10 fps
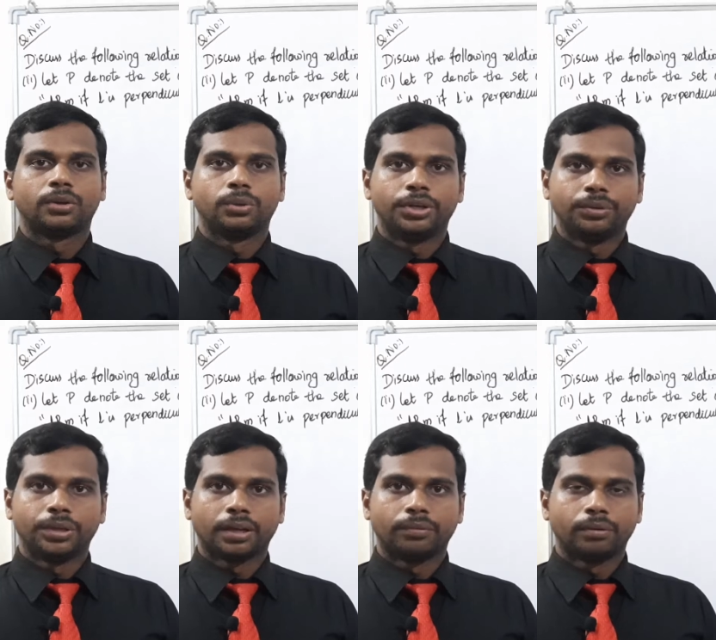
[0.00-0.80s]
Good
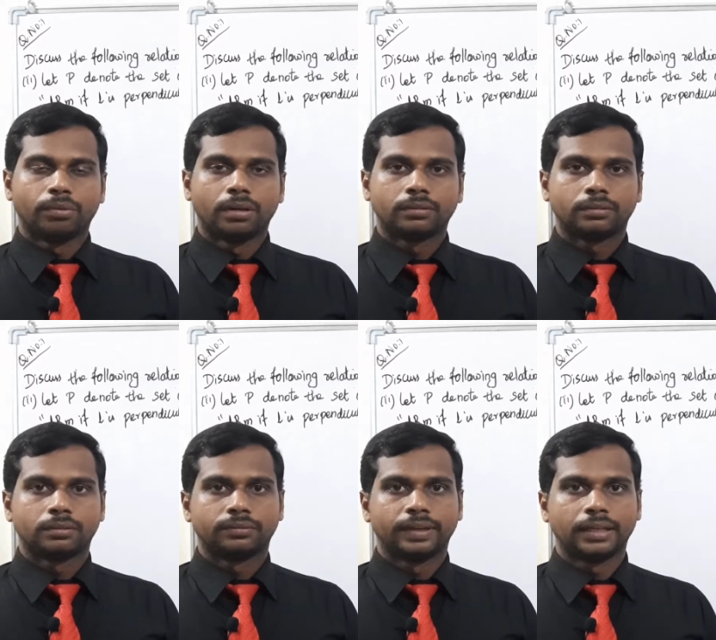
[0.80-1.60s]
evening everyone,
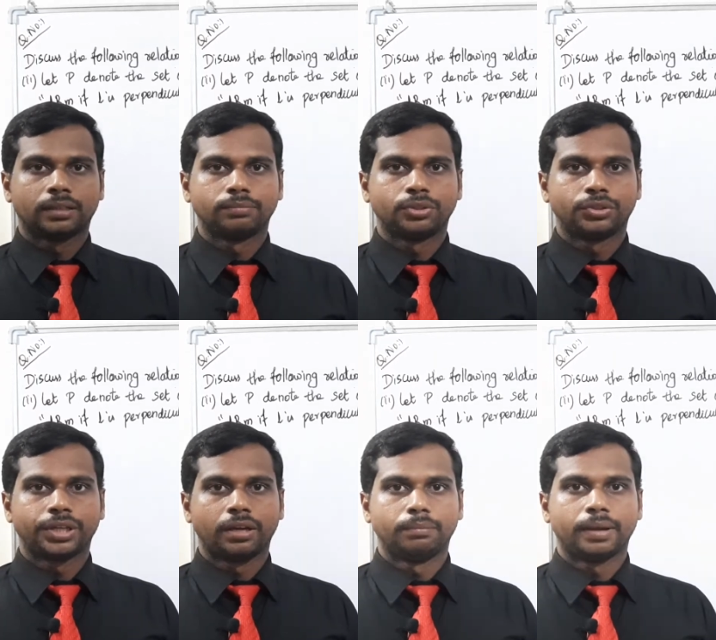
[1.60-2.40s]
welcome to
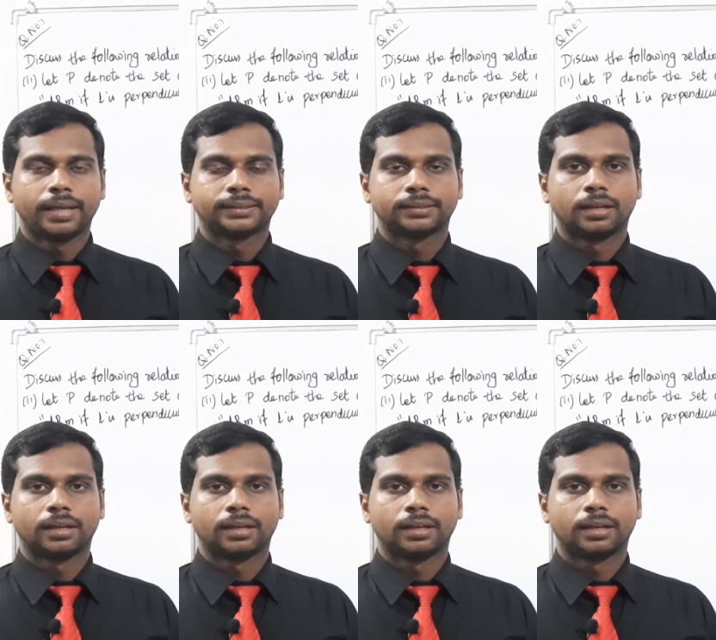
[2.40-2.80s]
TennyMax.